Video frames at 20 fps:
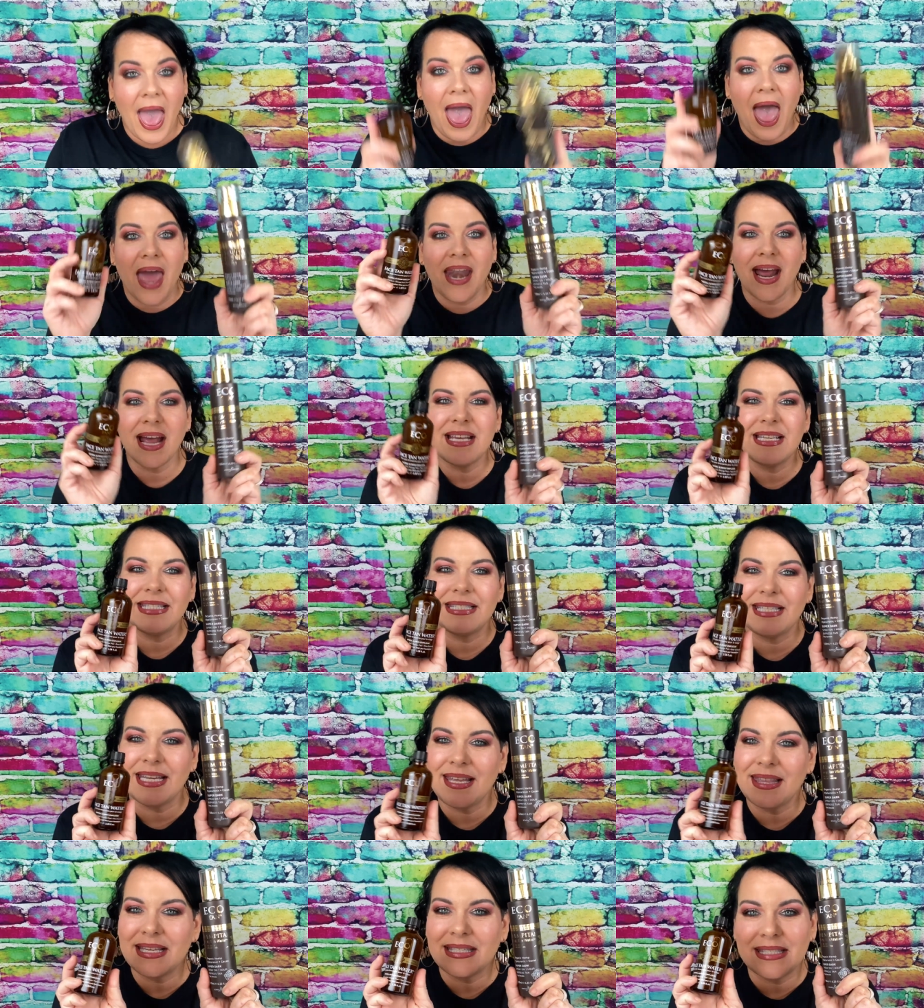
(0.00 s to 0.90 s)
And I
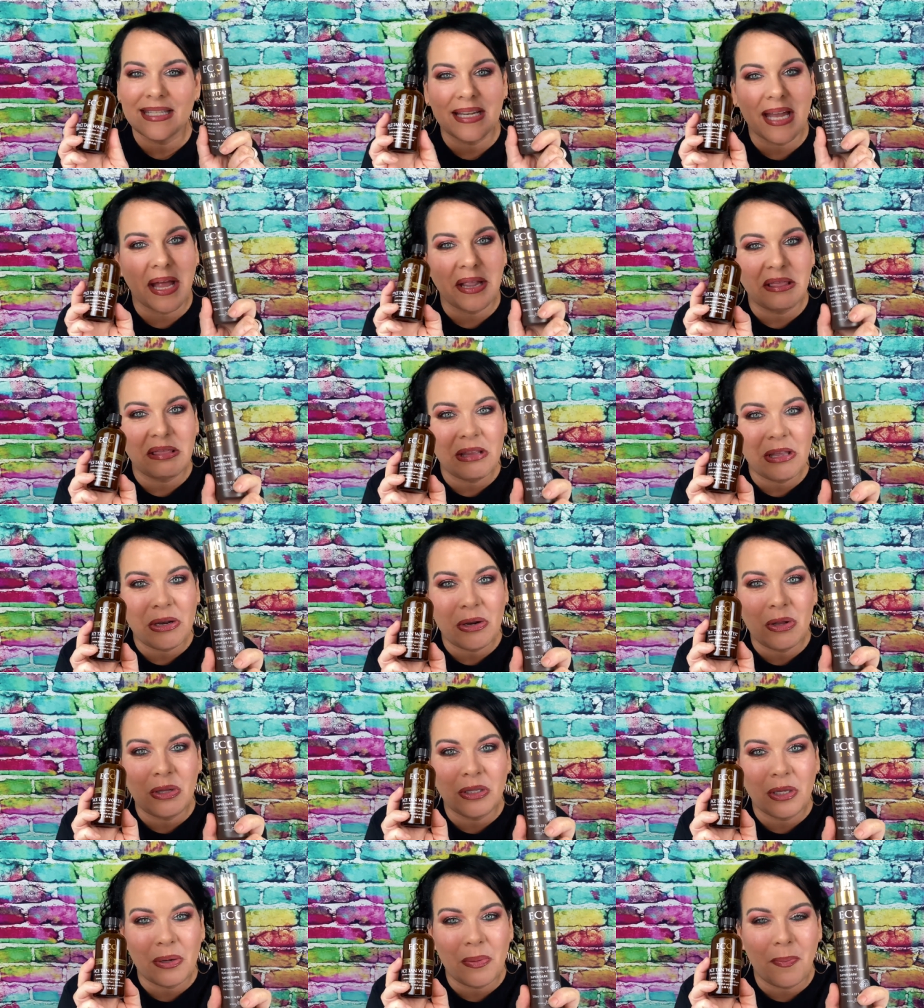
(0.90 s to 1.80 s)
see this in a
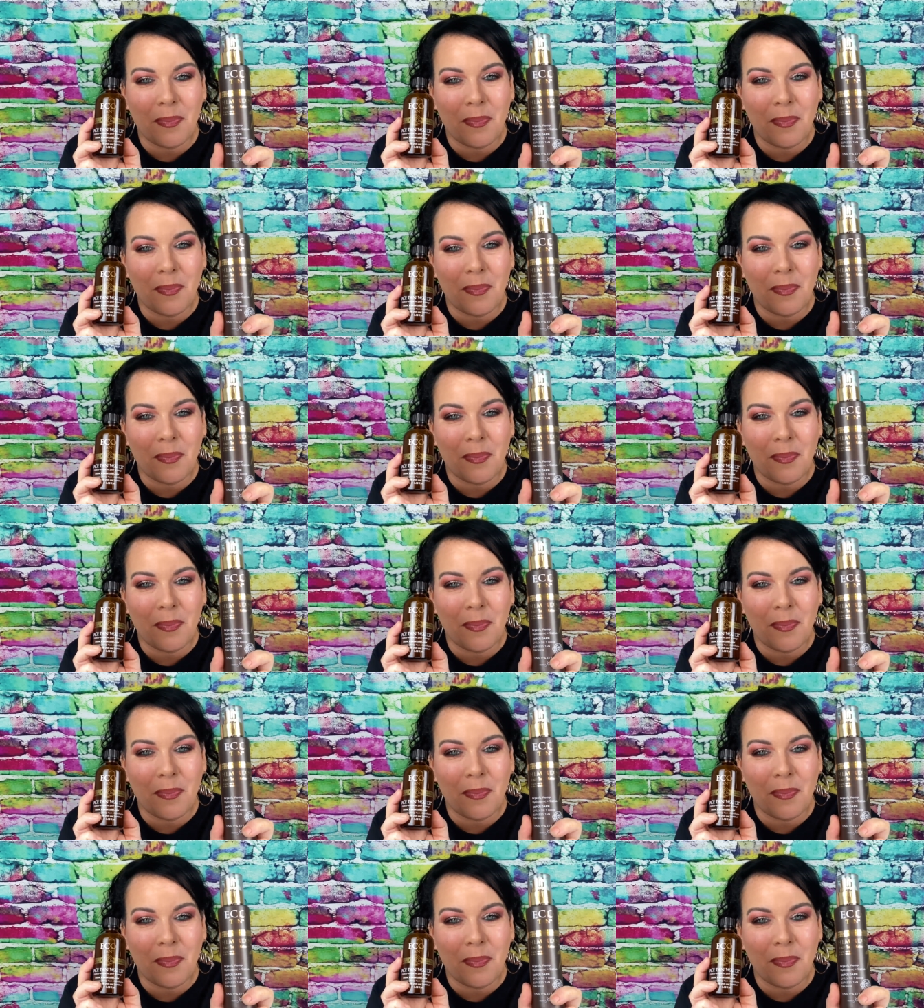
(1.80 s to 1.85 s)
little, little